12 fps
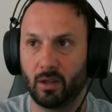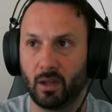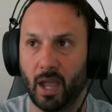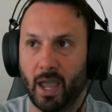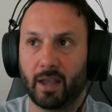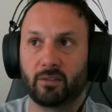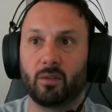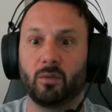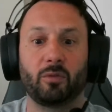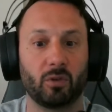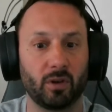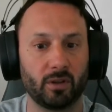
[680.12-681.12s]
asked them
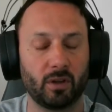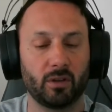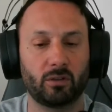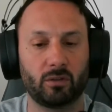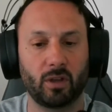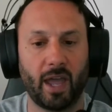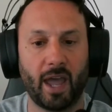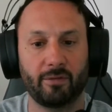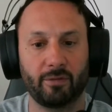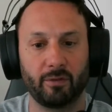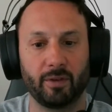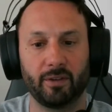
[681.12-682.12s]
for the
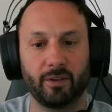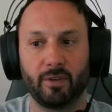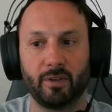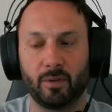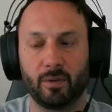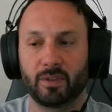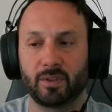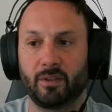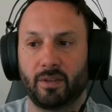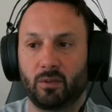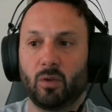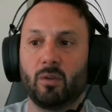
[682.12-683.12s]
half of it, 50% of
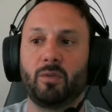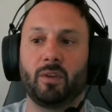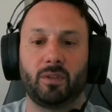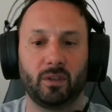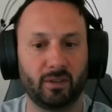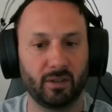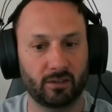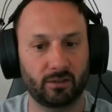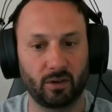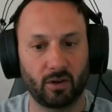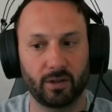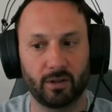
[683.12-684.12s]
that, $1,250 to get
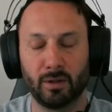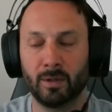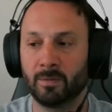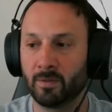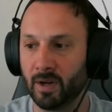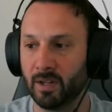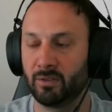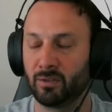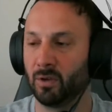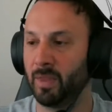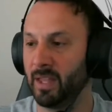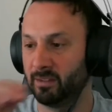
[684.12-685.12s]
started. Right.
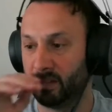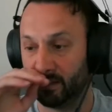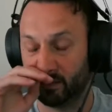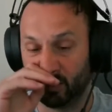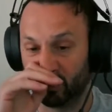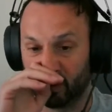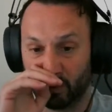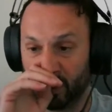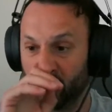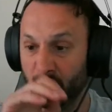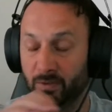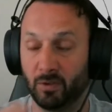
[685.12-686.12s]
So that's just the way
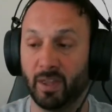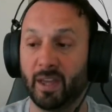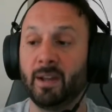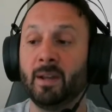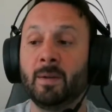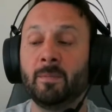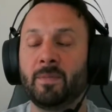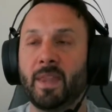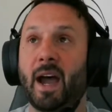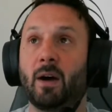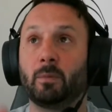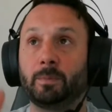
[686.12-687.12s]
that we do that.
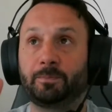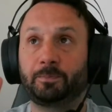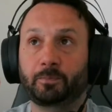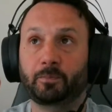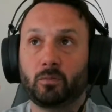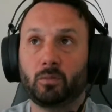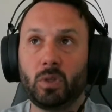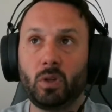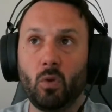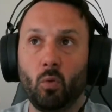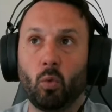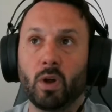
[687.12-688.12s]
Now,
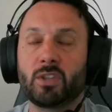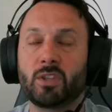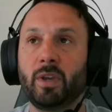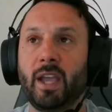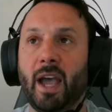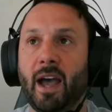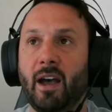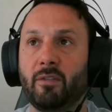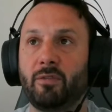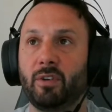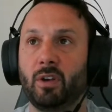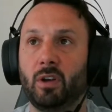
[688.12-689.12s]
once we have